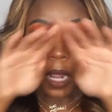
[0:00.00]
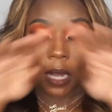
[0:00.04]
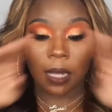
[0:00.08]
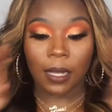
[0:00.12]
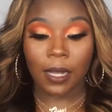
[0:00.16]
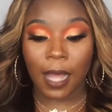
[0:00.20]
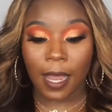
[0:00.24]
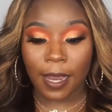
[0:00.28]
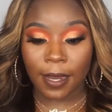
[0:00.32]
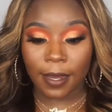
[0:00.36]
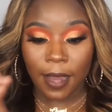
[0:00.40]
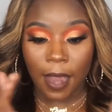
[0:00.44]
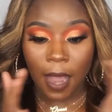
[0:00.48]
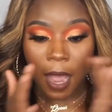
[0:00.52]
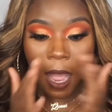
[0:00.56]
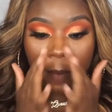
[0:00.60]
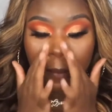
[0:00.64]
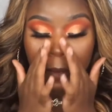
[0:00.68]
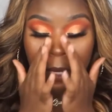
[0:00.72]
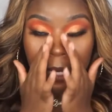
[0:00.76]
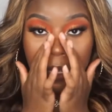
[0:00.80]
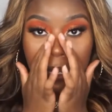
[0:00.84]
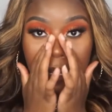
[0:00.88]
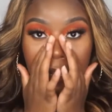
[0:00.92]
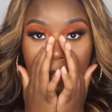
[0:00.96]
Like, y'all, I've
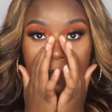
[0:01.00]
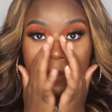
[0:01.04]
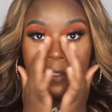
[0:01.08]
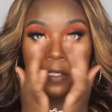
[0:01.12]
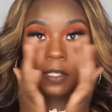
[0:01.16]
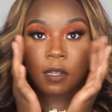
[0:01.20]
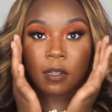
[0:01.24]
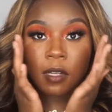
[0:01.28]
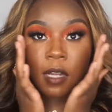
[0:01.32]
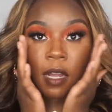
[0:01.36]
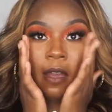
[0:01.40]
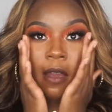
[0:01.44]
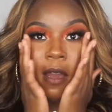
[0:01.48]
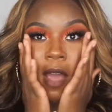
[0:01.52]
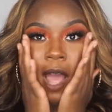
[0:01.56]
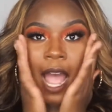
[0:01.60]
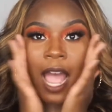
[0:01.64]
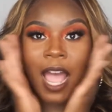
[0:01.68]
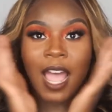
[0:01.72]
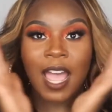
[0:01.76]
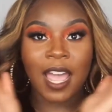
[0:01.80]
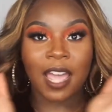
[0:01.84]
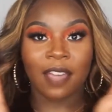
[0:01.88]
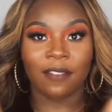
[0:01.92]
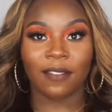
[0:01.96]
been gone for so long.
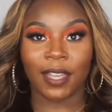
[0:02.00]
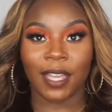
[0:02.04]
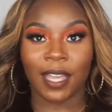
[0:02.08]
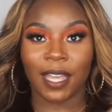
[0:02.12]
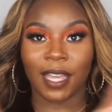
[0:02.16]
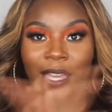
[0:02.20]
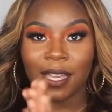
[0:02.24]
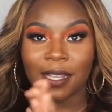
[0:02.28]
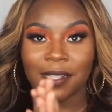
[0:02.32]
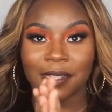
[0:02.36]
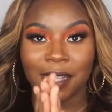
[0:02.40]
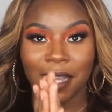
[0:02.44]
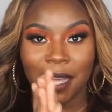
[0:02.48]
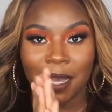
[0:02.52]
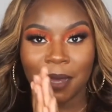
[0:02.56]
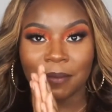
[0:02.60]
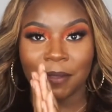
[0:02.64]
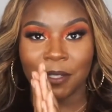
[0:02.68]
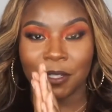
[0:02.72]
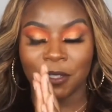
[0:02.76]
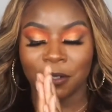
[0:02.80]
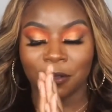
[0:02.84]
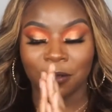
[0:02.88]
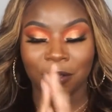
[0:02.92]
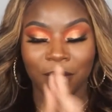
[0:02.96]
I haven't had time
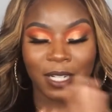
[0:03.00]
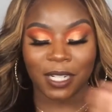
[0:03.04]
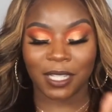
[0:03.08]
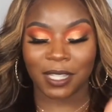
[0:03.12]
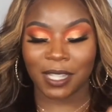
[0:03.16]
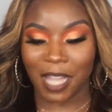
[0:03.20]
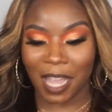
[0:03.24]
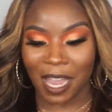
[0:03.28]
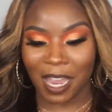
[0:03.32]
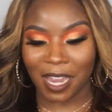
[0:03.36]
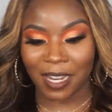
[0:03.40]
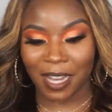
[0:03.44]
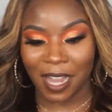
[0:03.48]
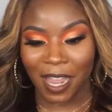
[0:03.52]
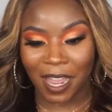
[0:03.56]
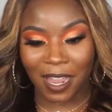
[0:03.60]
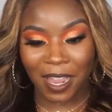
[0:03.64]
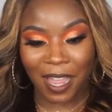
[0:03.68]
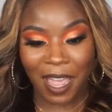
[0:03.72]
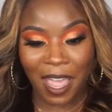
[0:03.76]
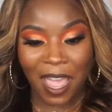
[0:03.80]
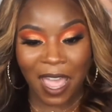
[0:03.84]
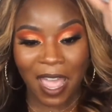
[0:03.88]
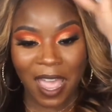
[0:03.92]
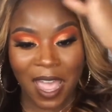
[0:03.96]
to do anything.
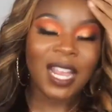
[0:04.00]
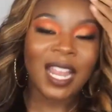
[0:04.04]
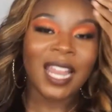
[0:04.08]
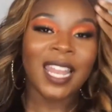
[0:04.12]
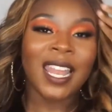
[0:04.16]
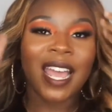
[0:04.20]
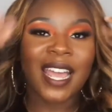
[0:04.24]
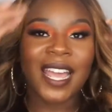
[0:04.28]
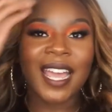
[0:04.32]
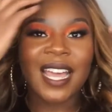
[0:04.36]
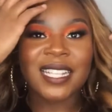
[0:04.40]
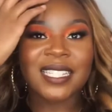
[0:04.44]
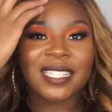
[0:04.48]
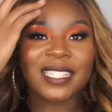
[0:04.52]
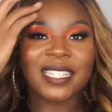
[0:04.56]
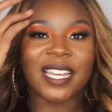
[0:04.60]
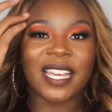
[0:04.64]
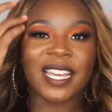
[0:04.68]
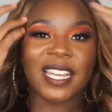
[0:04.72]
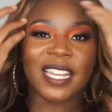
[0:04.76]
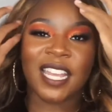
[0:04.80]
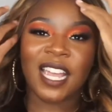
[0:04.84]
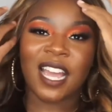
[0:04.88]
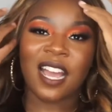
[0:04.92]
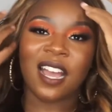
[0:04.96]
Like, like I
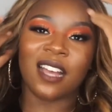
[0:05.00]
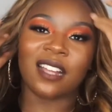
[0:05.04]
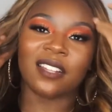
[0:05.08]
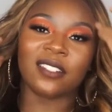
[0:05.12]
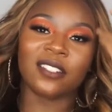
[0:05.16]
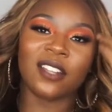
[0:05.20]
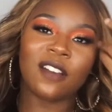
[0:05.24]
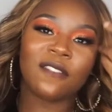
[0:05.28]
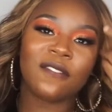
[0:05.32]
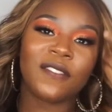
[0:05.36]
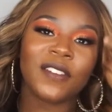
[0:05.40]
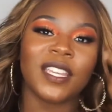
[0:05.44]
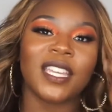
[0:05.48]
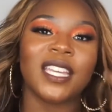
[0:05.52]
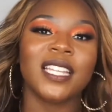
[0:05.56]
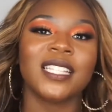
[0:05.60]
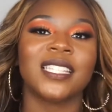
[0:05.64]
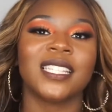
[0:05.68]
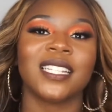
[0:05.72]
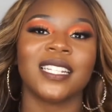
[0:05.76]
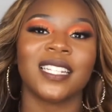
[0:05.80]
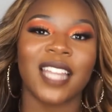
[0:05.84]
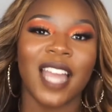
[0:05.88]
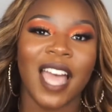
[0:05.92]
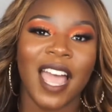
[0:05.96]
said, y'all, don't forget
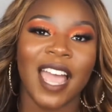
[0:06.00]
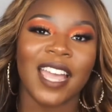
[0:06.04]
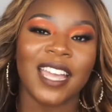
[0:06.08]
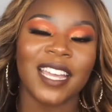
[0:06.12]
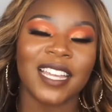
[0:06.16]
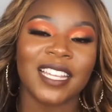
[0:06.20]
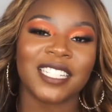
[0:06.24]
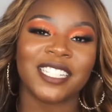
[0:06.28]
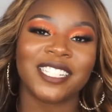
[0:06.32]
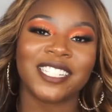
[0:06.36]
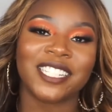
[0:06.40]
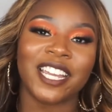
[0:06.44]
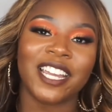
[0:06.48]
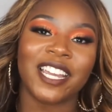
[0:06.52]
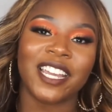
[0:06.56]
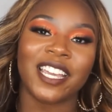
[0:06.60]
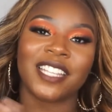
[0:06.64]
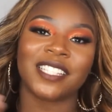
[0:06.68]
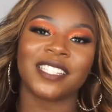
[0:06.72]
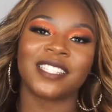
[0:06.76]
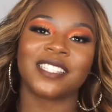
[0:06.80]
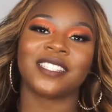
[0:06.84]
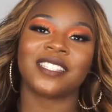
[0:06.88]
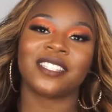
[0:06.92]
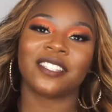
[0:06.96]
to like, share,
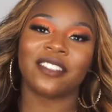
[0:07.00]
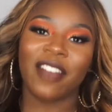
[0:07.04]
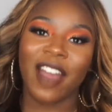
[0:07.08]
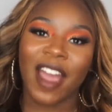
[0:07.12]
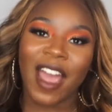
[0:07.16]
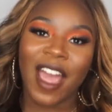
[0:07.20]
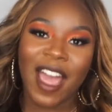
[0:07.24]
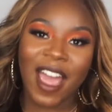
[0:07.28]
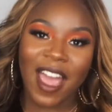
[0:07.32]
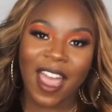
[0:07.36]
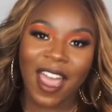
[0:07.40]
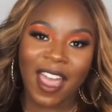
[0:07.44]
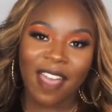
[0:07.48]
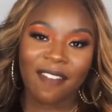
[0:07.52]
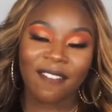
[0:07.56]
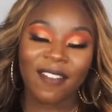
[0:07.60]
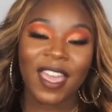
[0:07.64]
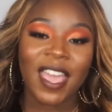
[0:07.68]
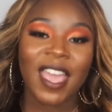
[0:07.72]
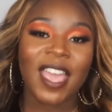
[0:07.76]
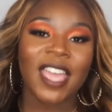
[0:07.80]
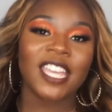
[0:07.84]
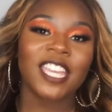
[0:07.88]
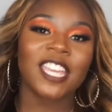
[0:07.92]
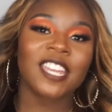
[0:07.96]
and subscribe.
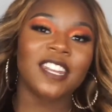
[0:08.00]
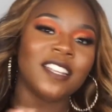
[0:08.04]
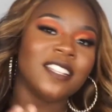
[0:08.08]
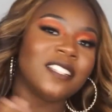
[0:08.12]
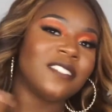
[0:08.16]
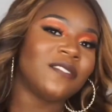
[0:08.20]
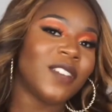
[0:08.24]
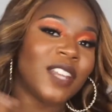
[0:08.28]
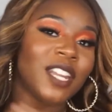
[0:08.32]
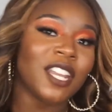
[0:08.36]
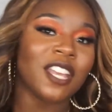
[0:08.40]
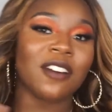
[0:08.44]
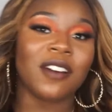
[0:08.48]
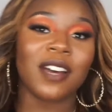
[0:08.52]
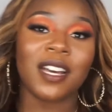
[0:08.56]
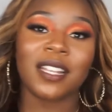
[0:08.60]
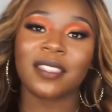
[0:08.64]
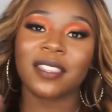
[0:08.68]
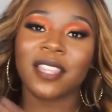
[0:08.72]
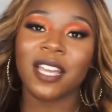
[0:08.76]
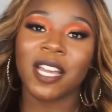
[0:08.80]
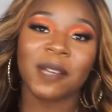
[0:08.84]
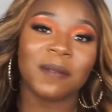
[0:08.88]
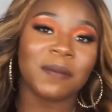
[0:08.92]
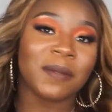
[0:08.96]
Give this video a
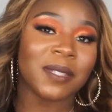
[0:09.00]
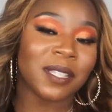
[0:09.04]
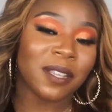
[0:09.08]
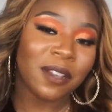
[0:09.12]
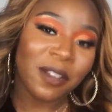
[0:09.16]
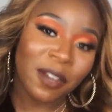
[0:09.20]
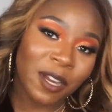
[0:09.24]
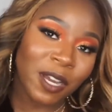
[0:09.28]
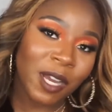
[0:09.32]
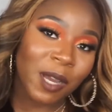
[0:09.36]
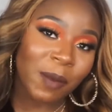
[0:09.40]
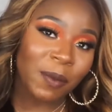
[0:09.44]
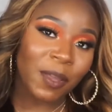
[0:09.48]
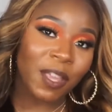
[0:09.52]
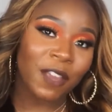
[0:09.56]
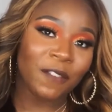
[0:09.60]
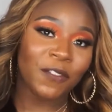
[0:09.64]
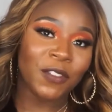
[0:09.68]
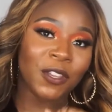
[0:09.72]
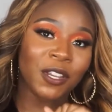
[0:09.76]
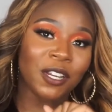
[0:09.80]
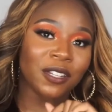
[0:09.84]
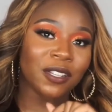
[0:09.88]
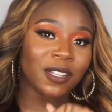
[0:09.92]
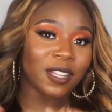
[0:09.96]
thumbs up if
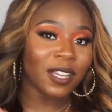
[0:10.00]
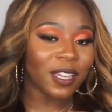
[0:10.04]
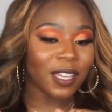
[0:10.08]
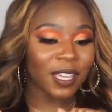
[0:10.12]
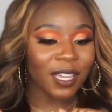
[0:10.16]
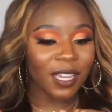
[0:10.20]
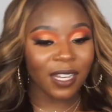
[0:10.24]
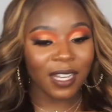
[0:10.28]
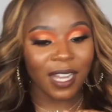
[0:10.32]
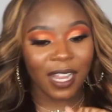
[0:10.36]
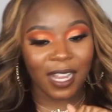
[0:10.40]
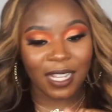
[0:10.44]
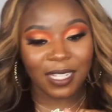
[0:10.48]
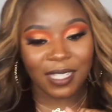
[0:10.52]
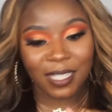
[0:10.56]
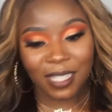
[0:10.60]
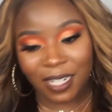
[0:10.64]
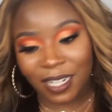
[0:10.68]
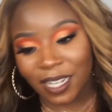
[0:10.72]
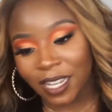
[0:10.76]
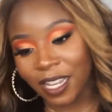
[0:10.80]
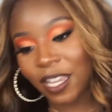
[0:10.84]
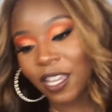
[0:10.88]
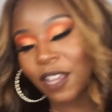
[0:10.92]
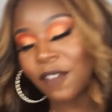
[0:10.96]
you're looking. Like I said
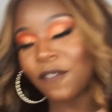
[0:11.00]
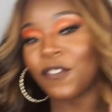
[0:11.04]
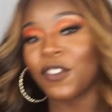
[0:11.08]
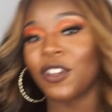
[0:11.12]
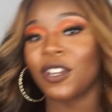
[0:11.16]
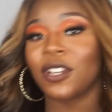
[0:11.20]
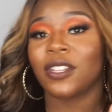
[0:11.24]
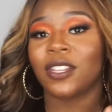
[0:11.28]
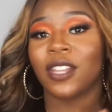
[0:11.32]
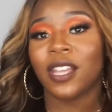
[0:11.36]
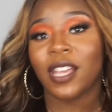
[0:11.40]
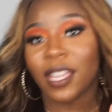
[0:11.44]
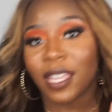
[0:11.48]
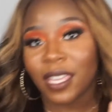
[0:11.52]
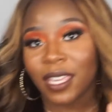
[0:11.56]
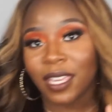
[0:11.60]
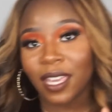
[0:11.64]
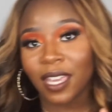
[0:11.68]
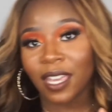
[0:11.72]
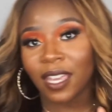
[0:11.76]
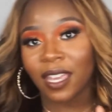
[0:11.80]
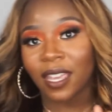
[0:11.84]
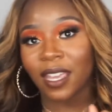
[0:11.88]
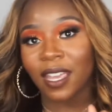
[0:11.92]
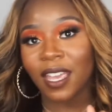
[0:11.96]
again, if you're
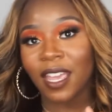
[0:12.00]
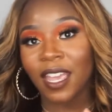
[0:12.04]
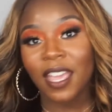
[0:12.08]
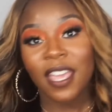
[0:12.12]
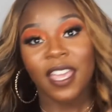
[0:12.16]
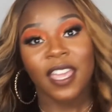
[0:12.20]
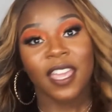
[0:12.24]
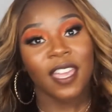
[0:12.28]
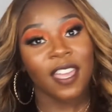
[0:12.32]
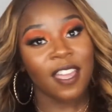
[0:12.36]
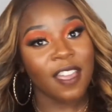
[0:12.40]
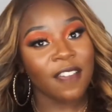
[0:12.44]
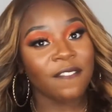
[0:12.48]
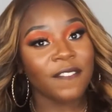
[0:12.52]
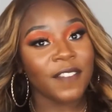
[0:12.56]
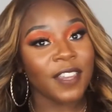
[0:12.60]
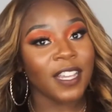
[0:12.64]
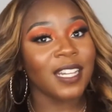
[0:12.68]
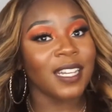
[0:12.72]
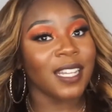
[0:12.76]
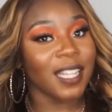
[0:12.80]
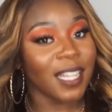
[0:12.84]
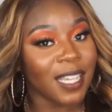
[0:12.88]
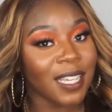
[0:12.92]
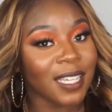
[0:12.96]
looking, if
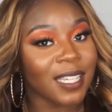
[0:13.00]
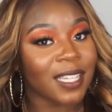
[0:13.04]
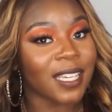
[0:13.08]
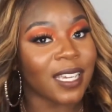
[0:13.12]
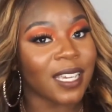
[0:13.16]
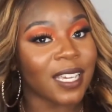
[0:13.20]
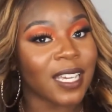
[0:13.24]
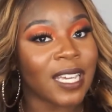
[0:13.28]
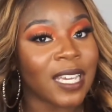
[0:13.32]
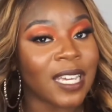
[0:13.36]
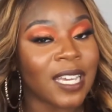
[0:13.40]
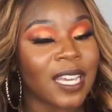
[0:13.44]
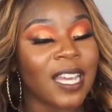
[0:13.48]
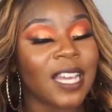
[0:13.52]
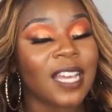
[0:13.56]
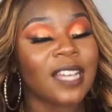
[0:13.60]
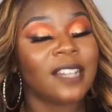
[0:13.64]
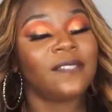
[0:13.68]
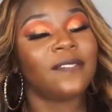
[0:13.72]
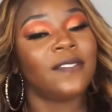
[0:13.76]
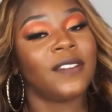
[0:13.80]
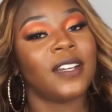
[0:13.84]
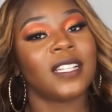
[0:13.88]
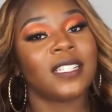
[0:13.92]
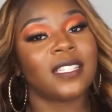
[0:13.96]
you're looking
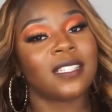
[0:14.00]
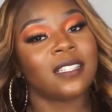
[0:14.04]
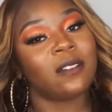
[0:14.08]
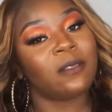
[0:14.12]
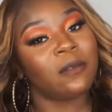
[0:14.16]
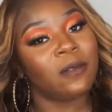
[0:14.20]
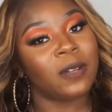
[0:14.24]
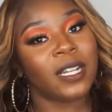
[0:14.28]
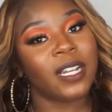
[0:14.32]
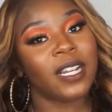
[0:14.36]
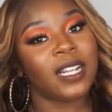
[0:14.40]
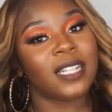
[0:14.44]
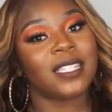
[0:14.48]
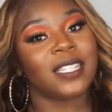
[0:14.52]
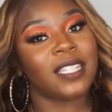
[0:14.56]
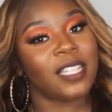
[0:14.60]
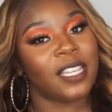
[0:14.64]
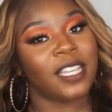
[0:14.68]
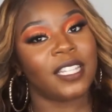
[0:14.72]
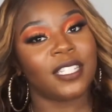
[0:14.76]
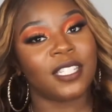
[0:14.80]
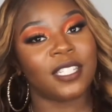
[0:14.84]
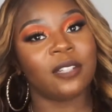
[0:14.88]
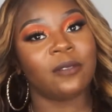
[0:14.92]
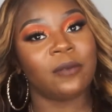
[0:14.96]
for somewhere to
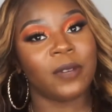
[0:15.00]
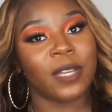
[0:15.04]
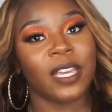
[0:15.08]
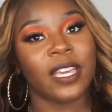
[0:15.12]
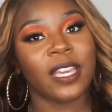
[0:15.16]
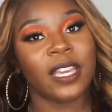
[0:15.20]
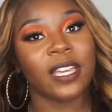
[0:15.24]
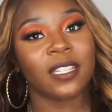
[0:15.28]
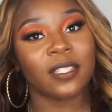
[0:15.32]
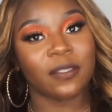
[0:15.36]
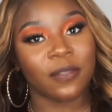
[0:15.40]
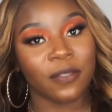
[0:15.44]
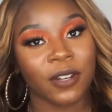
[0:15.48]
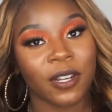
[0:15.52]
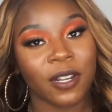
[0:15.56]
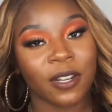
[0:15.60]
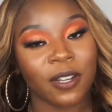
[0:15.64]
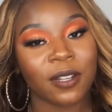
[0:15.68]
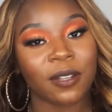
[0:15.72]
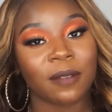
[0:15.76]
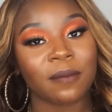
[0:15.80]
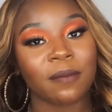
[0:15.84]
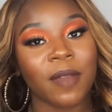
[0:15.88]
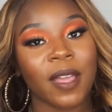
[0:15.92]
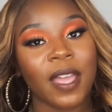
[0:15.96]
get your wigs
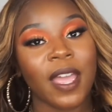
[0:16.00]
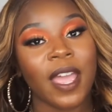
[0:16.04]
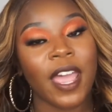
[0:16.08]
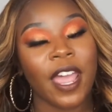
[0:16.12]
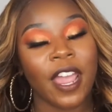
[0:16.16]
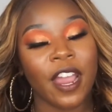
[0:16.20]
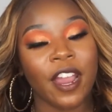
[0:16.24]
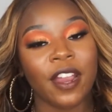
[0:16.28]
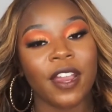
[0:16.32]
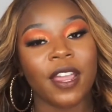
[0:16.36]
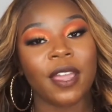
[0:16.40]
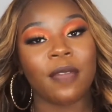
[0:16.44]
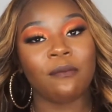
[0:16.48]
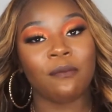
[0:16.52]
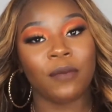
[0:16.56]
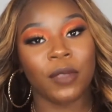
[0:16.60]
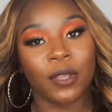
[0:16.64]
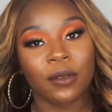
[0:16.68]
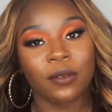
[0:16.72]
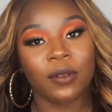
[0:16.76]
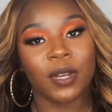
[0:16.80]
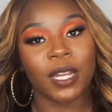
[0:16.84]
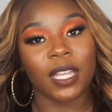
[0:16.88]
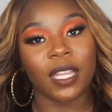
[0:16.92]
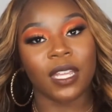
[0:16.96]
from, Hair in
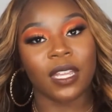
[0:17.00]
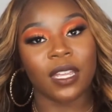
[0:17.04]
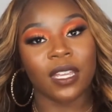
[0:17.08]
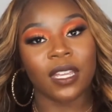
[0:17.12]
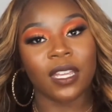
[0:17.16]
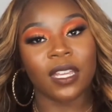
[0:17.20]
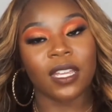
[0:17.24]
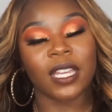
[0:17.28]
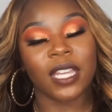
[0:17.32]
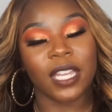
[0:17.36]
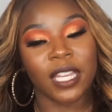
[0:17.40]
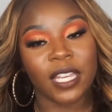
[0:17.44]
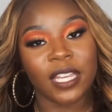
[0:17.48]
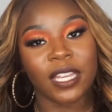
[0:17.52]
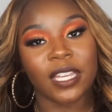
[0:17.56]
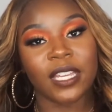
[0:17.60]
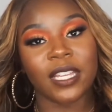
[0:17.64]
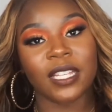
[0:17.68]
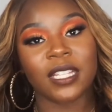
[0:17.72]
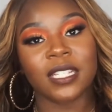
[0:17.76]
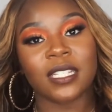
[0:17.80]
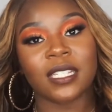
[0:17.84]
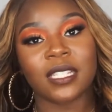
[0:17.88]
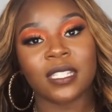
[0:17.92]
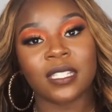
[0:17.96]
Beauty
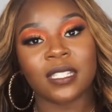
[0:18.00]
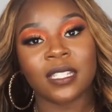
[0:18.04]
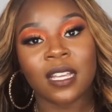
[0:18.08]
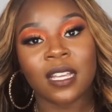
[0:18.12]
is